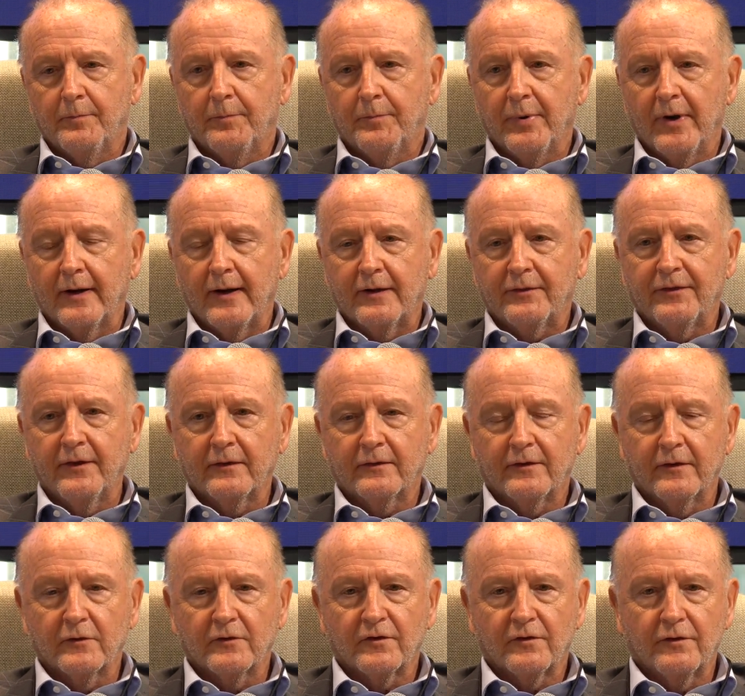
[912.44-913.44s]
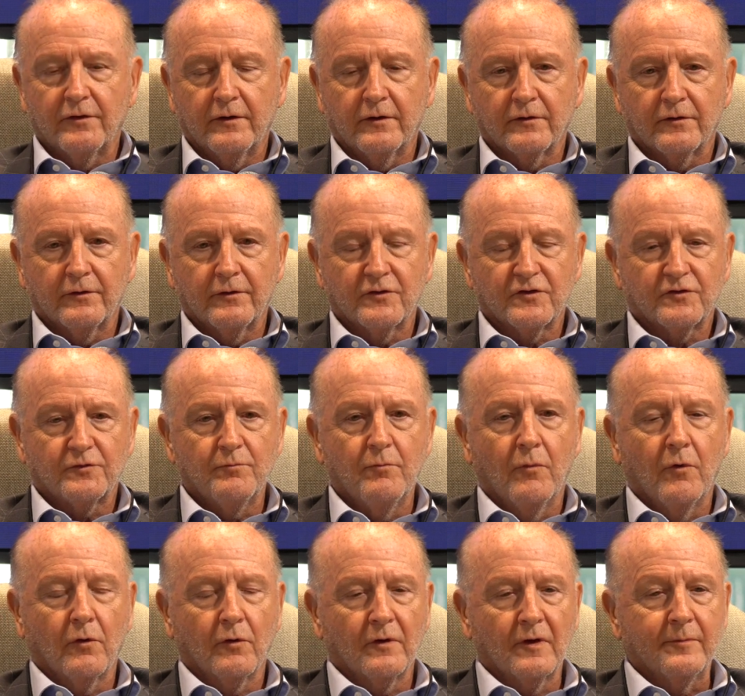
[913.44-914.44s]
but I think there's
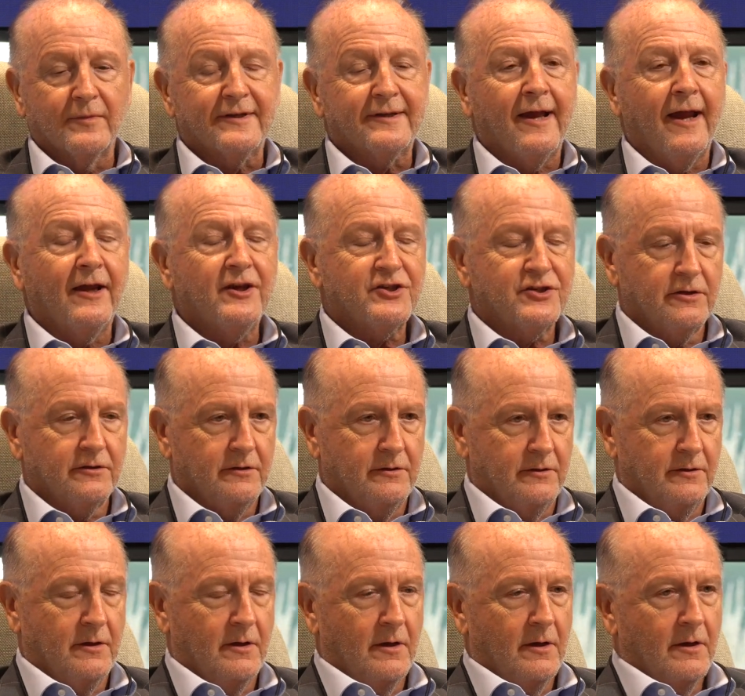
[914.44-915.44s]
more limitation